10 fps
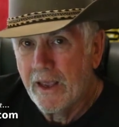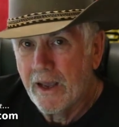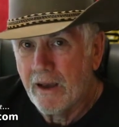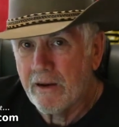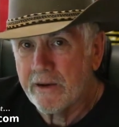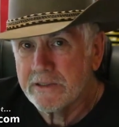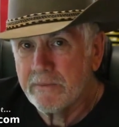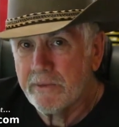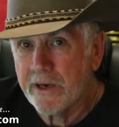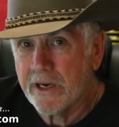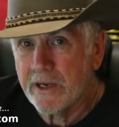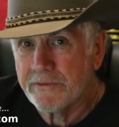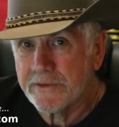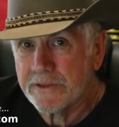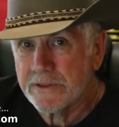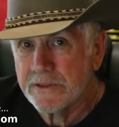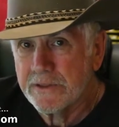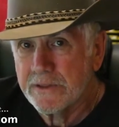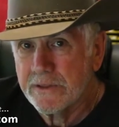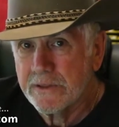How long has he been in office?
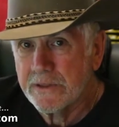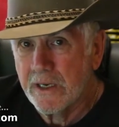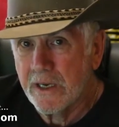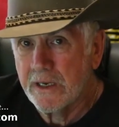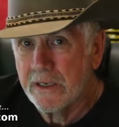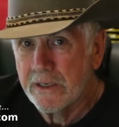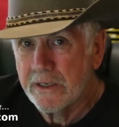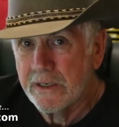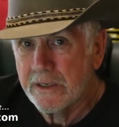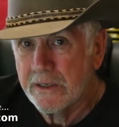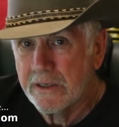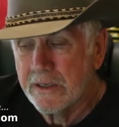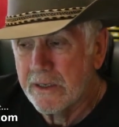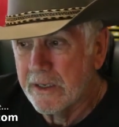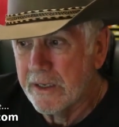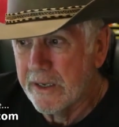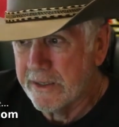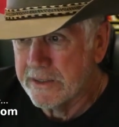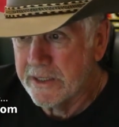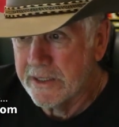Huh?
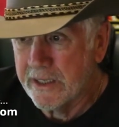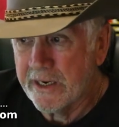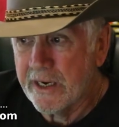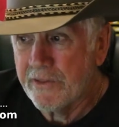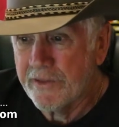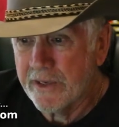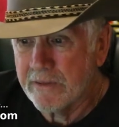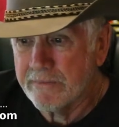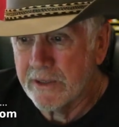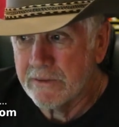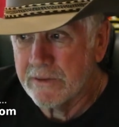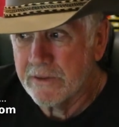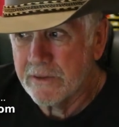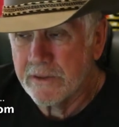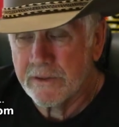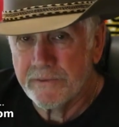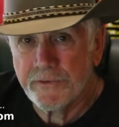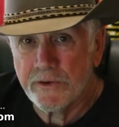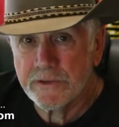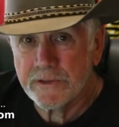Has he done anything about the
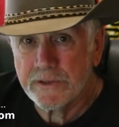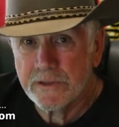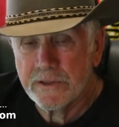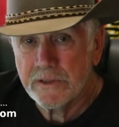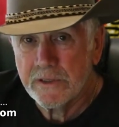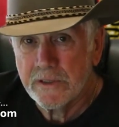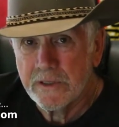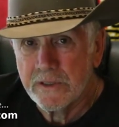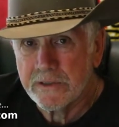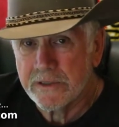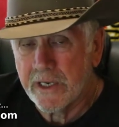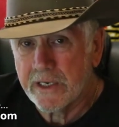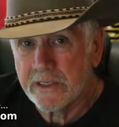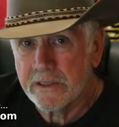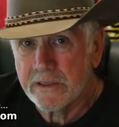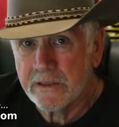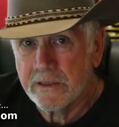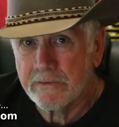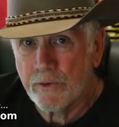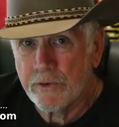First, Second,
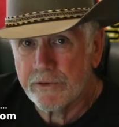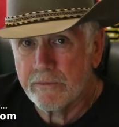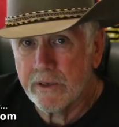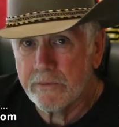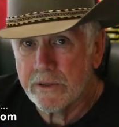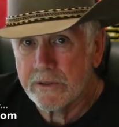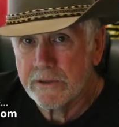and Fourth Amendment?